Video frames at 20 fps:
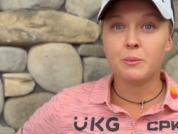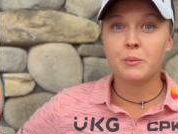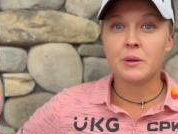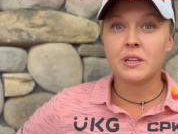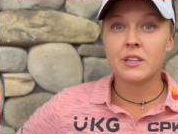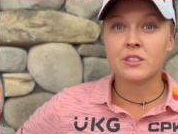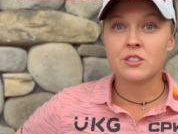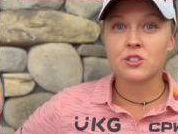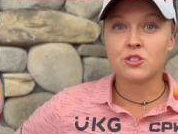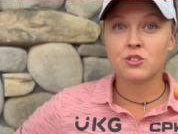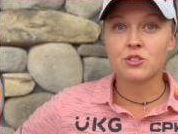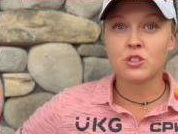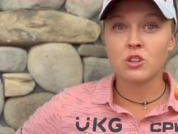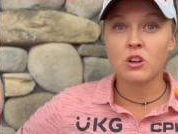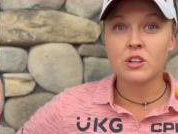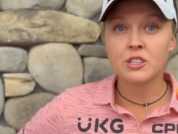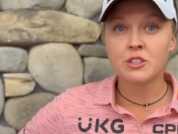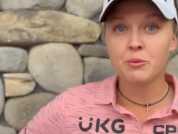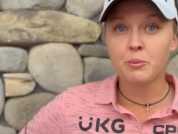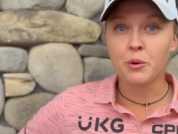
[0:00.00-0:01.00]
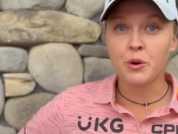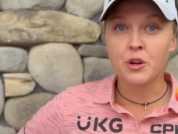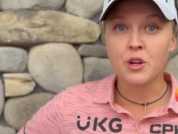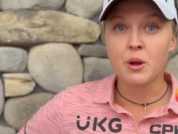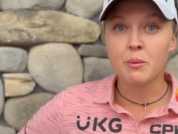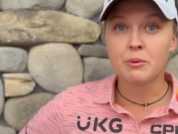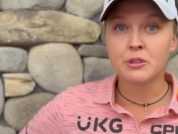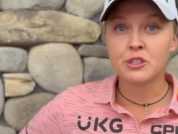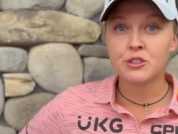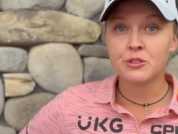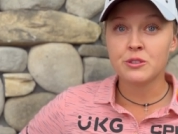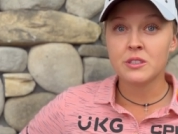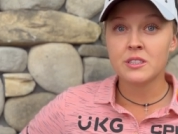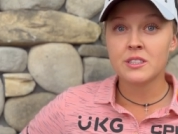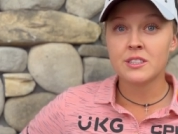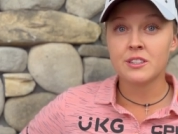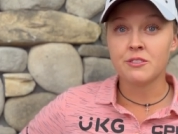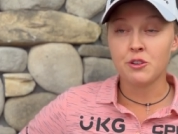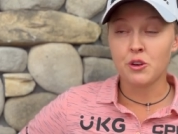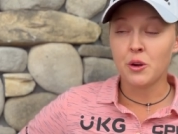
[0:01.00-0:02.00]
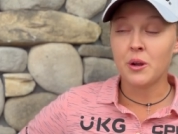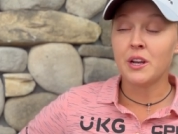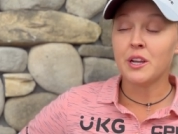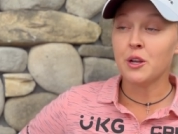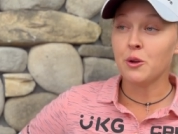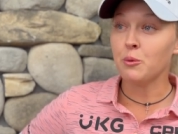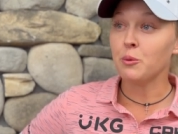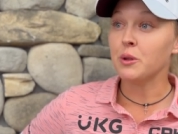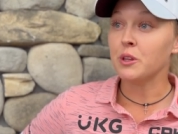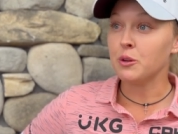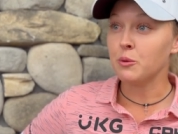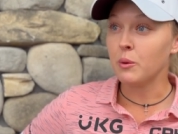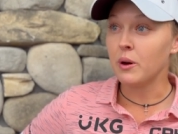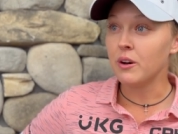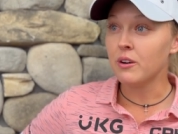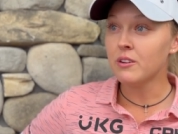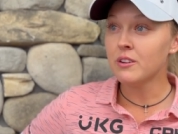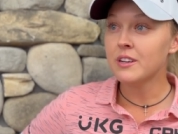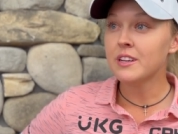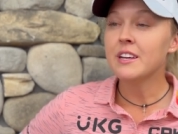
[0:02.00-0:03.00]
because there's lots of birdie opportunities if you're hitting it really well.